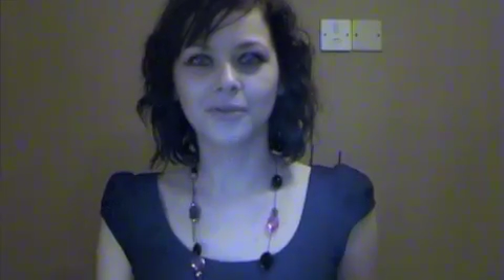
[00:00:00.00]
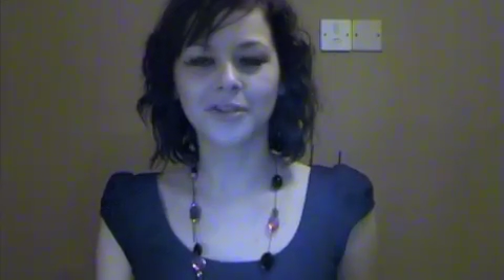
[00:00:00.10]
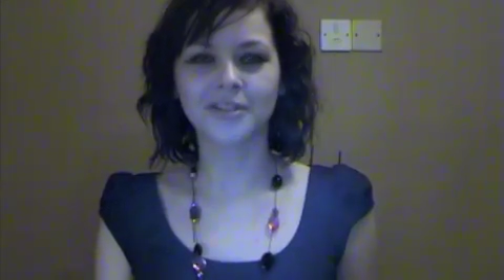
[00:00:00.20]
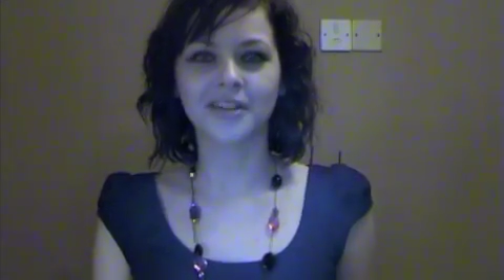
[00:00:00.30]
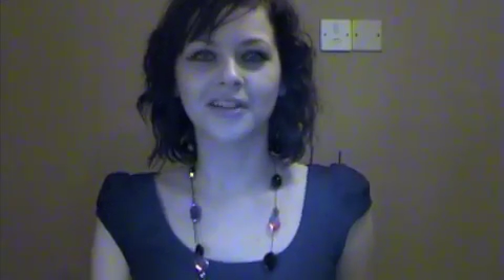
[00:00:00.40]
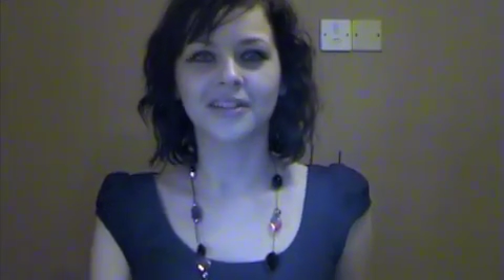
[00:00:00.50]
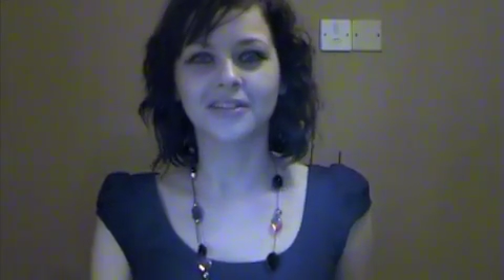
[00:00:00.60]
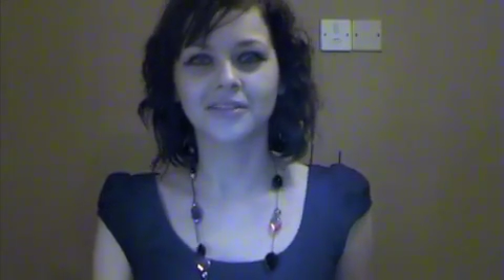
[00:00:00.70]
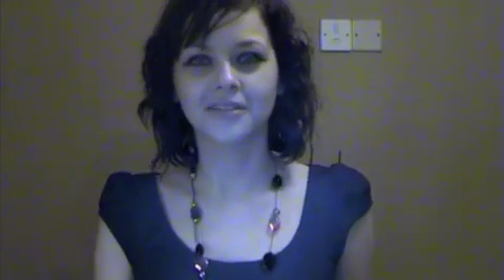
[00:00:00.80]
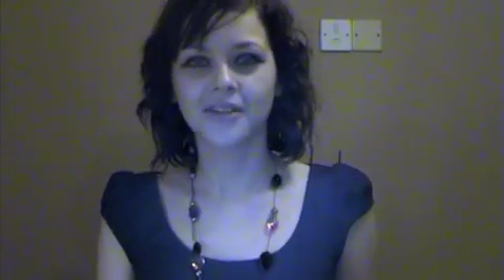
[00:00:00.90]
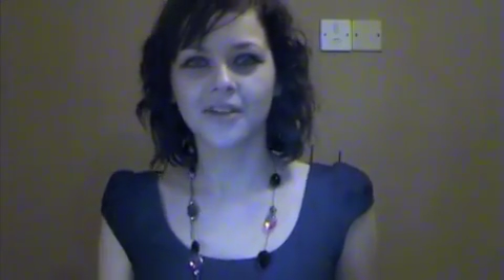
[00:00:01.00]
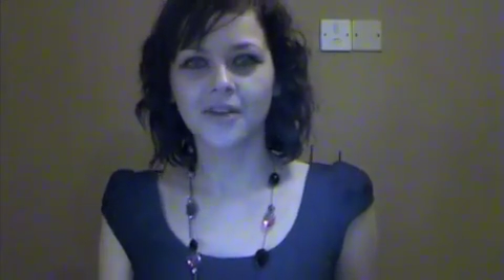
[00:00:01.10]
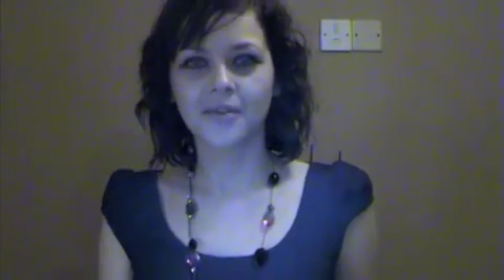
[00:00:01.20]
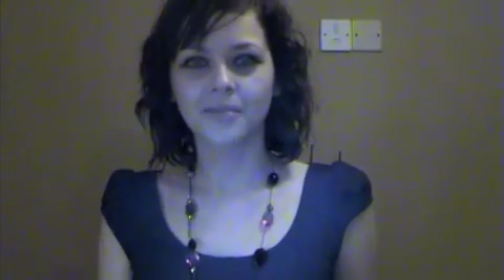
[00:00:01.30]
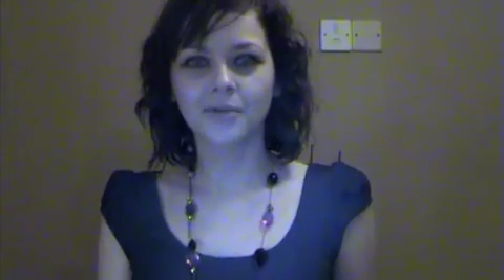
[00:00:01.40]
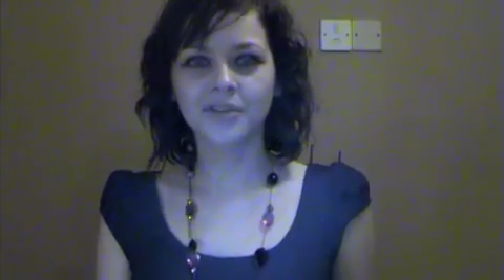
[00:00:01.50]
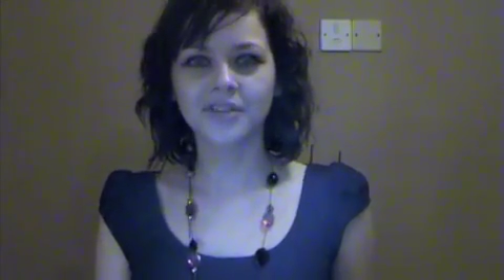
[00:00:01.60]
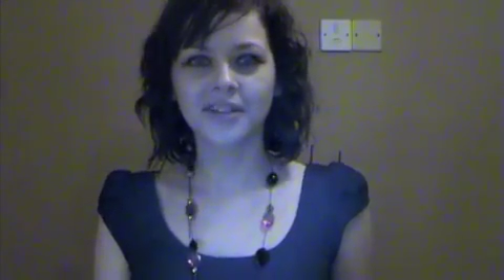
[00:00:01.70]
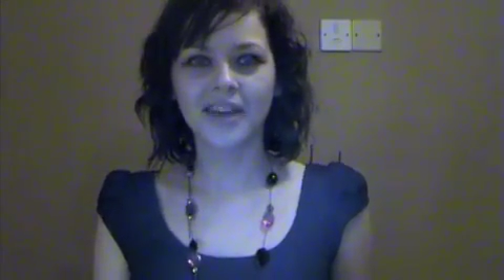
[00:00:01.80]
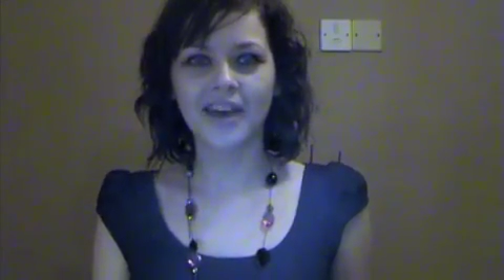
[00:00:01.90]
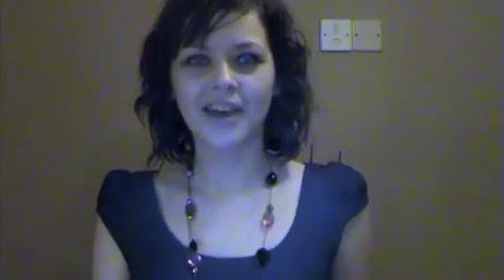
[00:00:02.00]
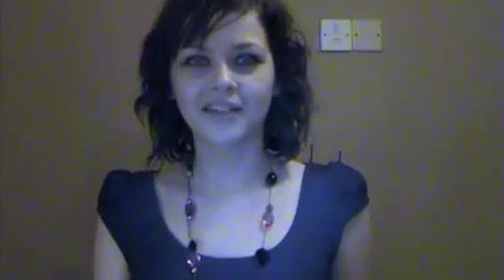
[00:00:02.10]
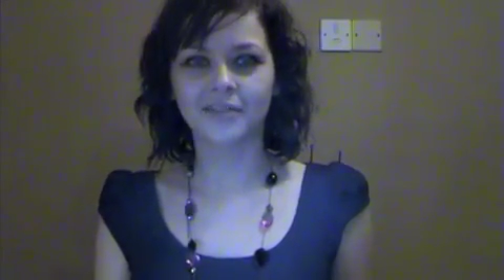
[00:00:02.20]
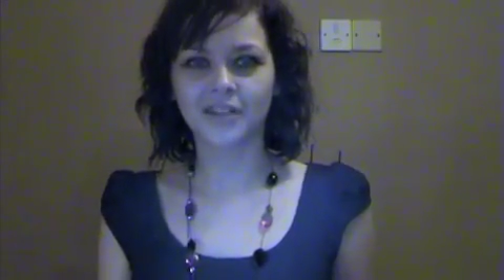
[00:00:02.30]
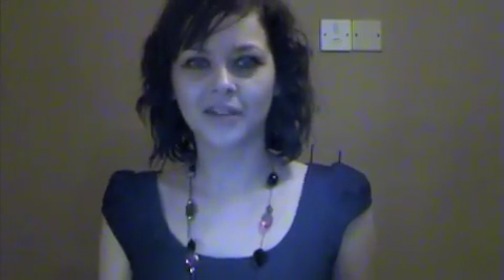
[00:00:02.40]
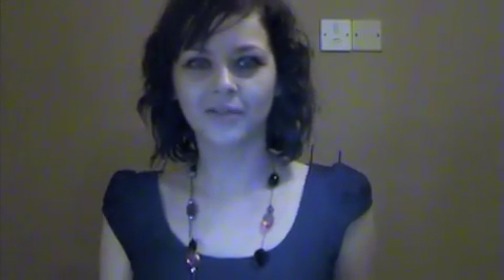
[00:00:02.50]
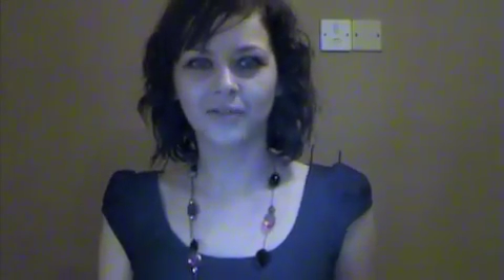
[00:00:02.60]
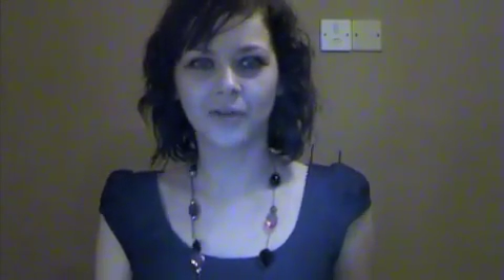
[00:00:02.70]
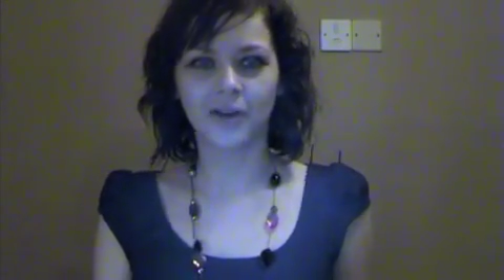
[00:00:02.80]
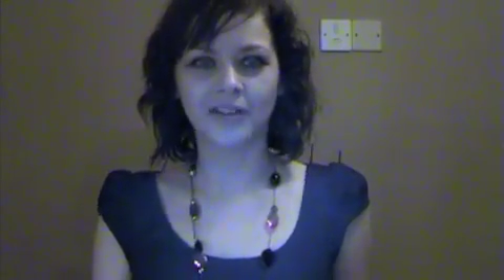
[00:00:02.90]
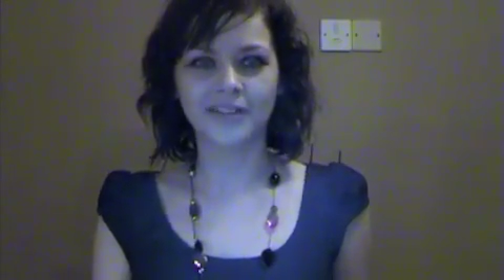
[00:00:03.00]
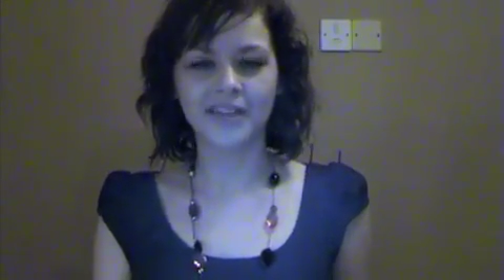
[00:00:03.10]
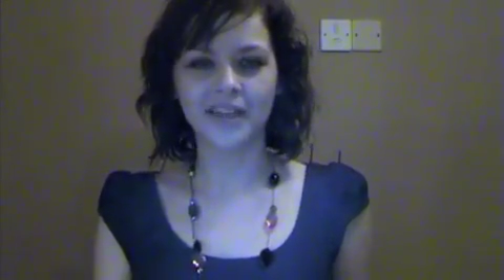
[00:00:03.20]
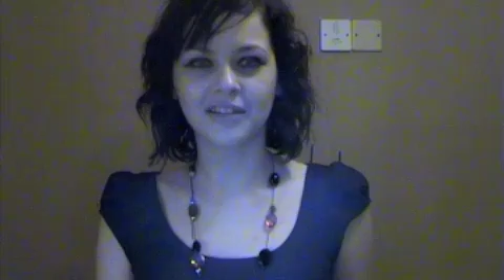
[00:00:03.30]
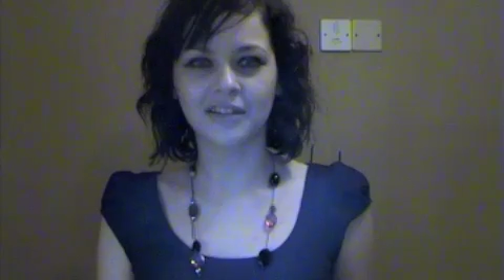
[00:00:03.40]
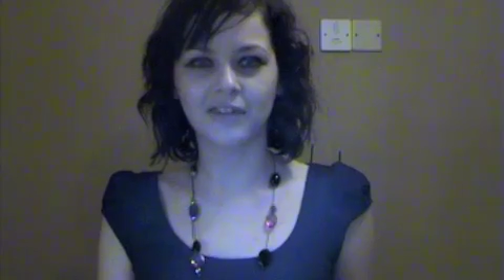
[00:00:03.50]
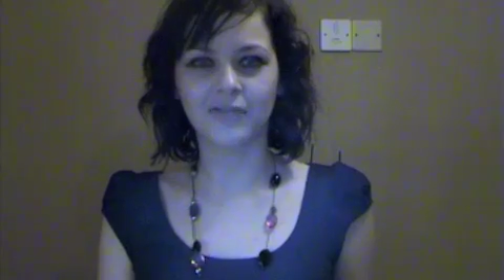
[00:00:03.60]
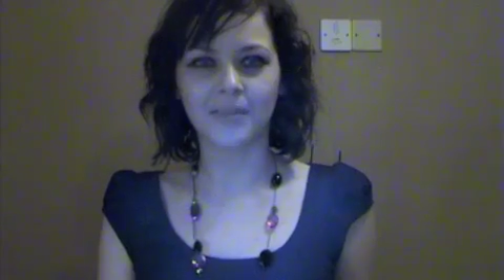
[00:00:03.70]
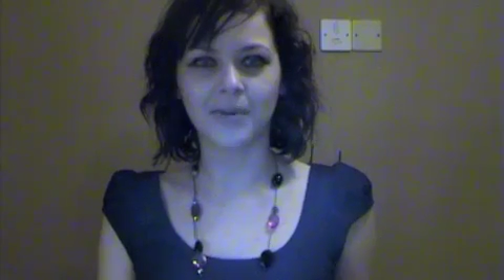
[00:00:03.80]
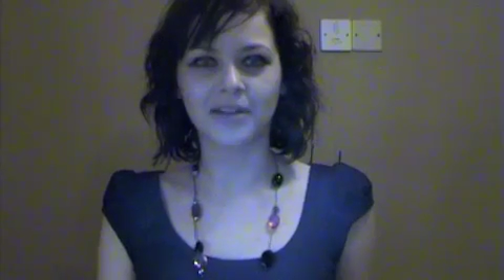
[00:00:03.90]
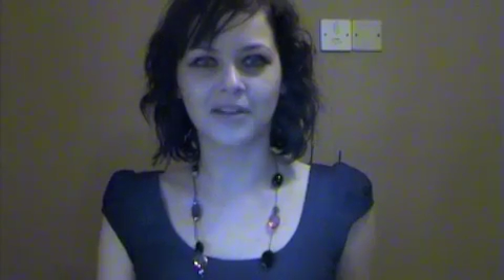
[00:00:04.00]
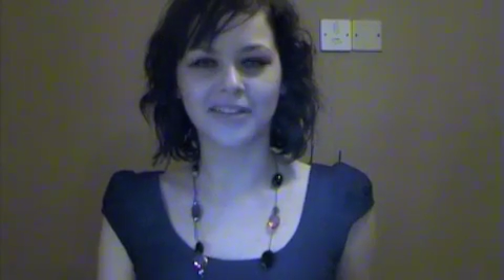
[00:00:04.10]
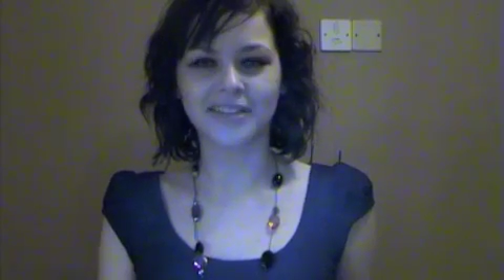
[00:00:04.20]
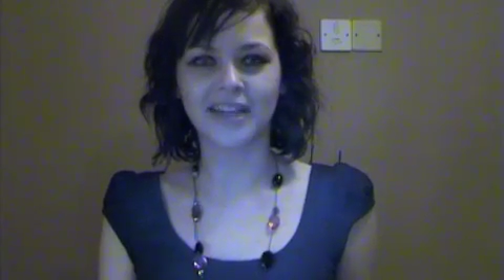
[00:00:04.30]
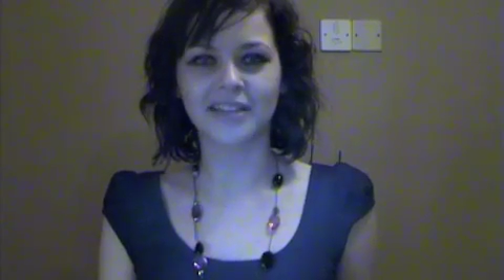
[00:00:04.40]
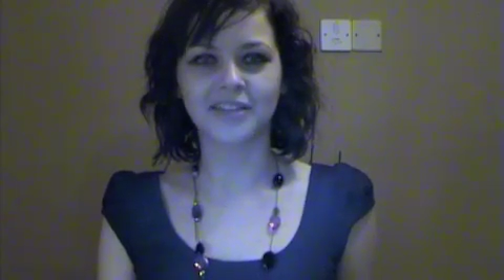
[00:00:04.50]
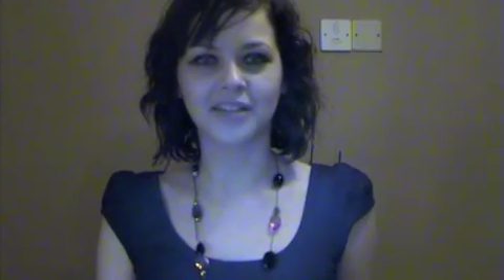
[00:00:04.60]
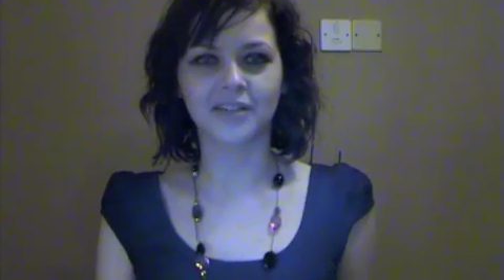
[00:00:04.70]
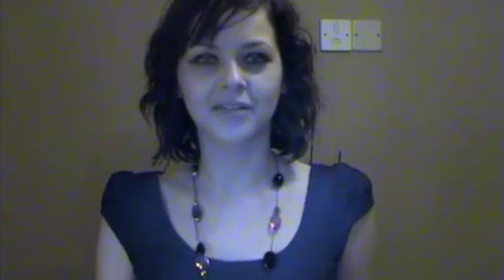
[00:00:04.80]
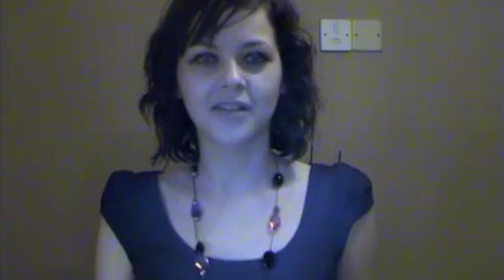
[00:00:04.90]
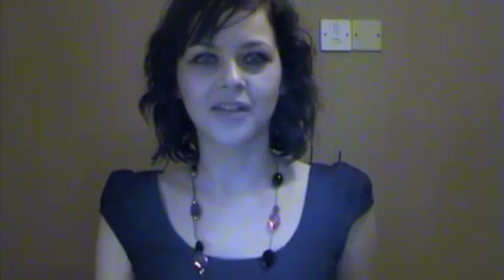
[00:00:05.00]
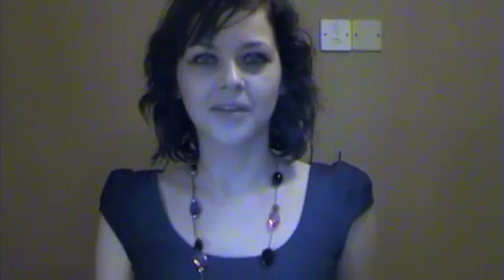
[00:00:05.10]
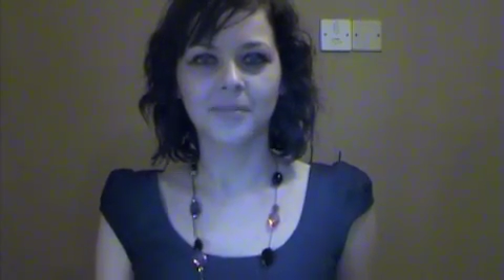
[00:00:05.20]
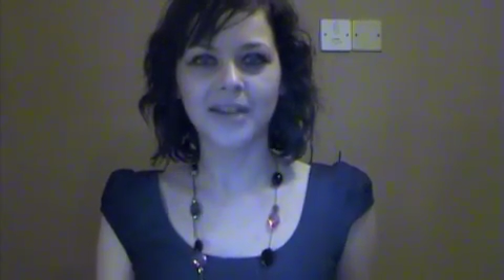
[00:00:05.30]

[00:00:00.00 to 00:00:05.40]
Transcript: Brookside aired on Channel 4 on the 2nd of November 1982,